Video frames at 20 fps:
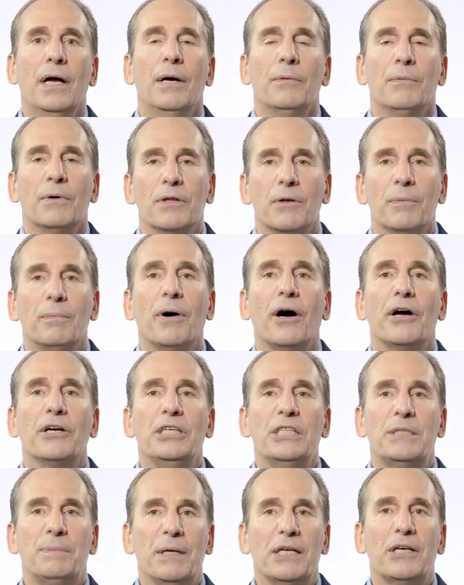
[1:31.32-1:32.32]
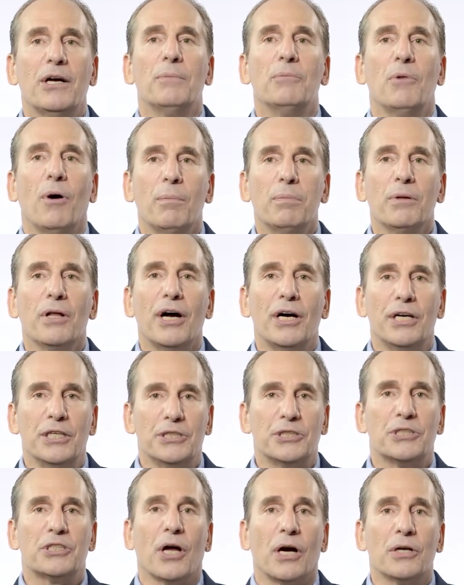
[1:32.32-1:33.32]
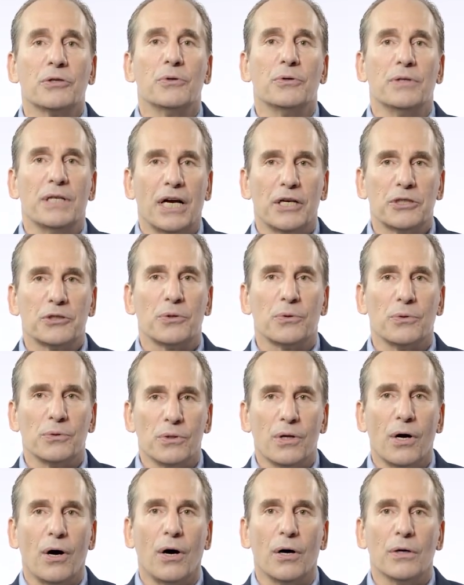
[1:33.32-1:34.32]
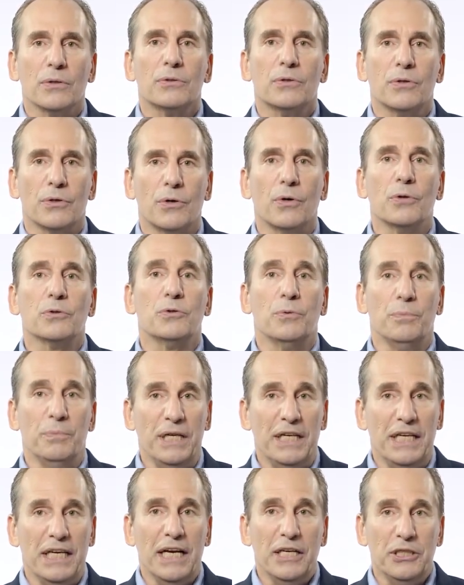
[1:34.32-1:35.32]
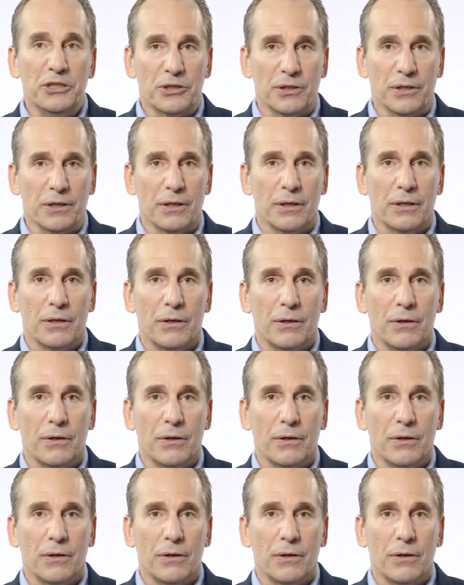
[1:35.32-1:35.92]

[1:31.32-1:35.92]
when the parties become obliged under national law to go to mediation,